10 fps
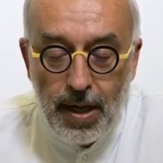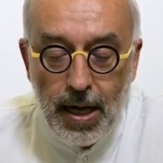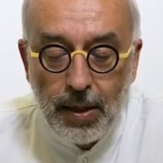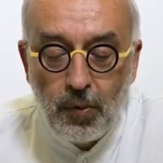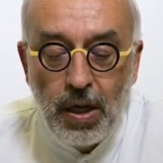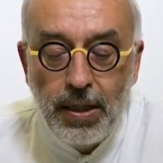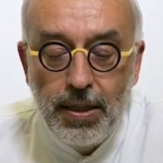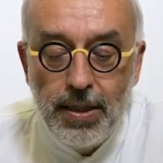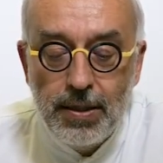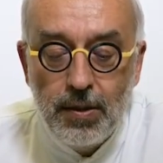
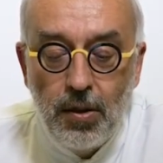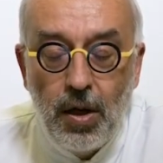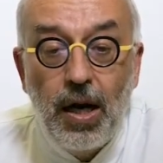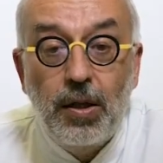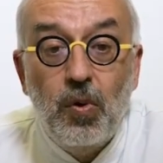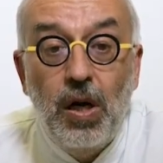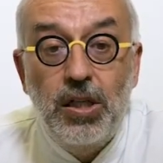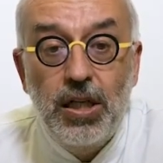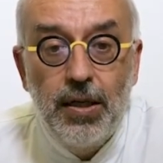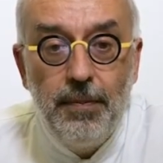arthritis or
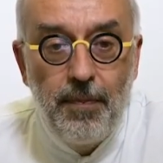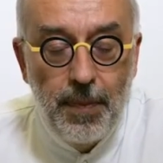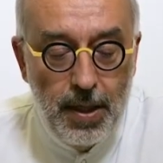arthralgia,